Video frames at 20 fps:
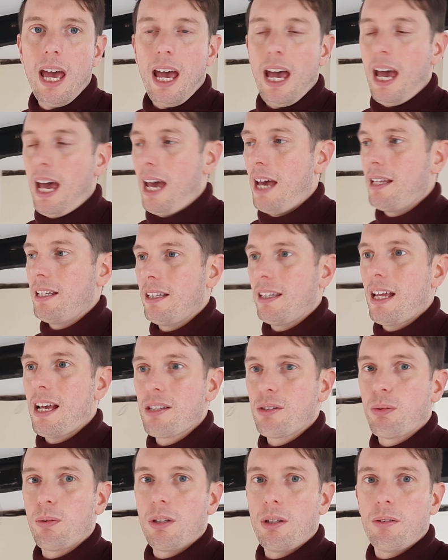And that's
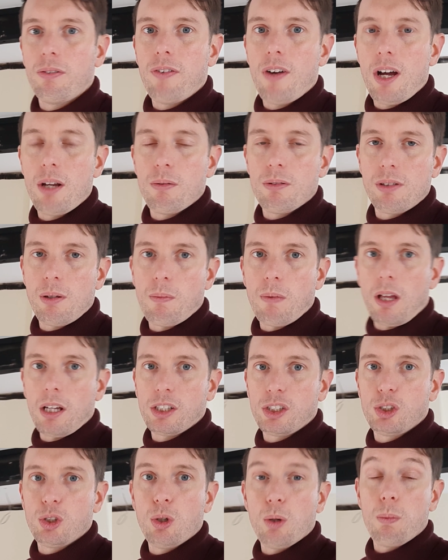what you'd find with something like
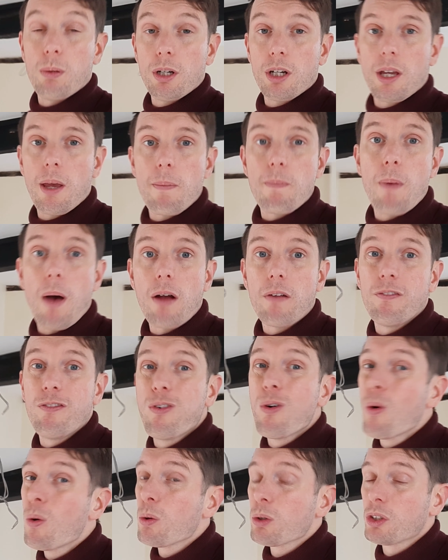Shawbrook, but
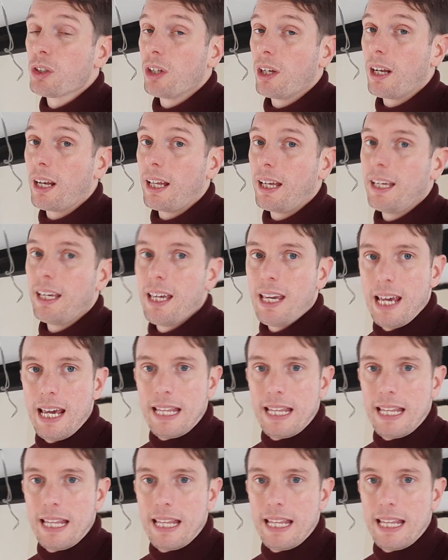unfortunately,